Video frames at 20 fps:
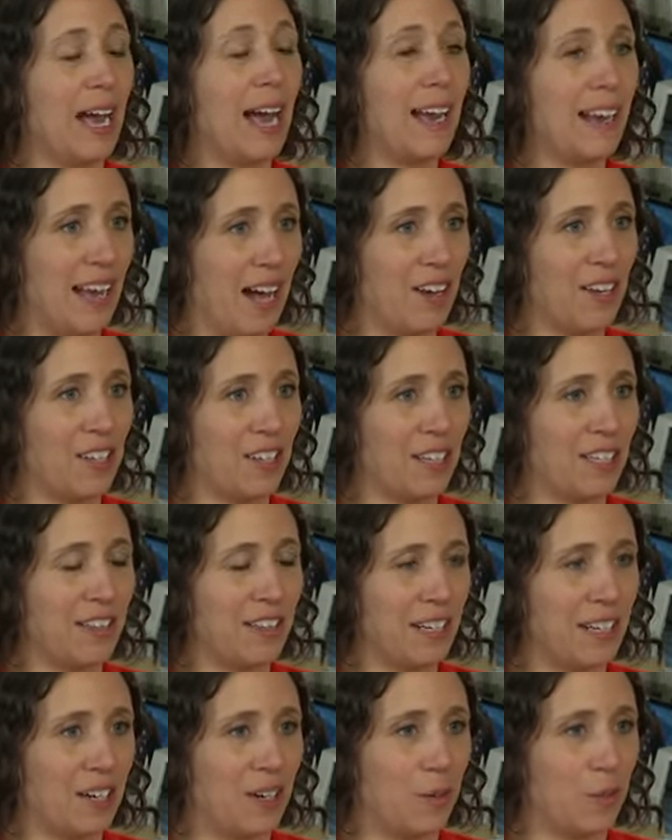calculate
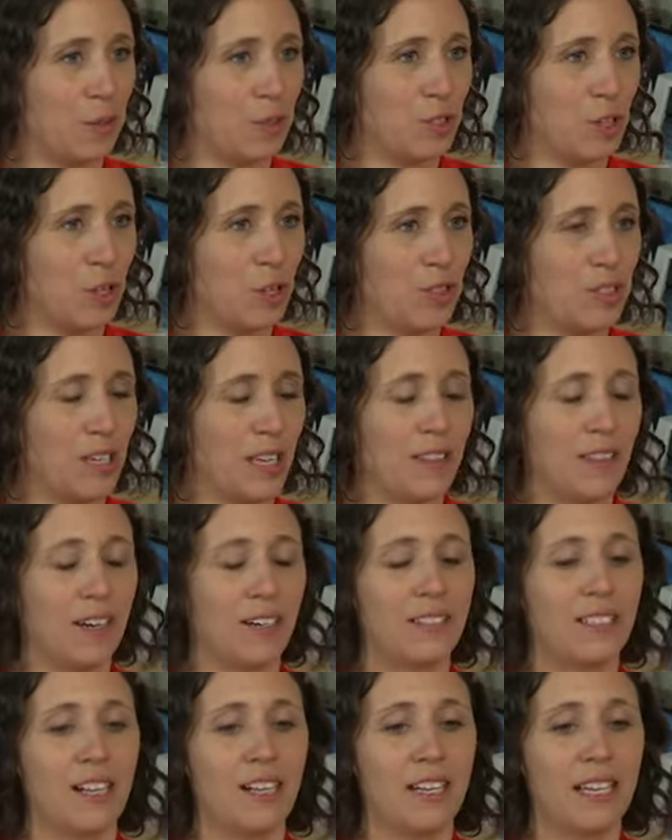their results and
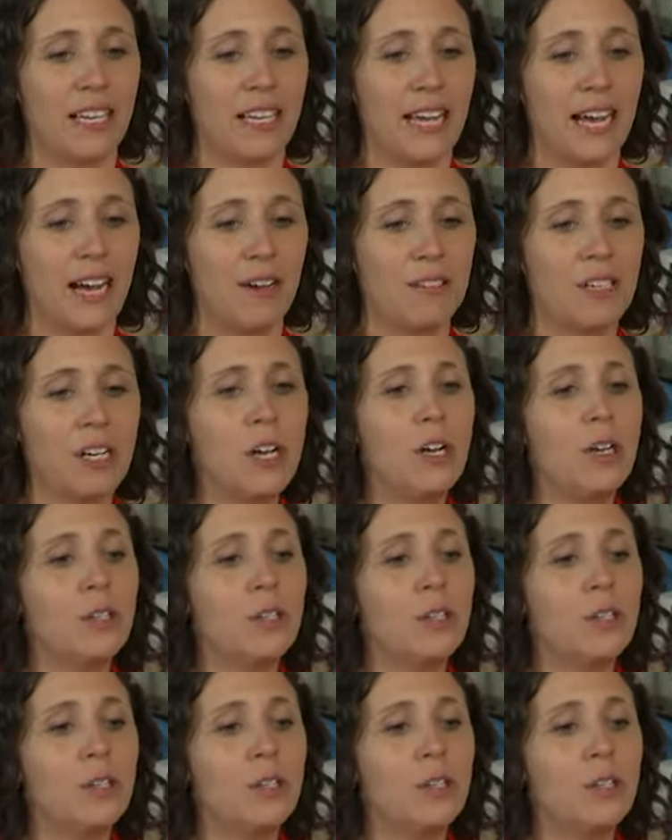their delegate count.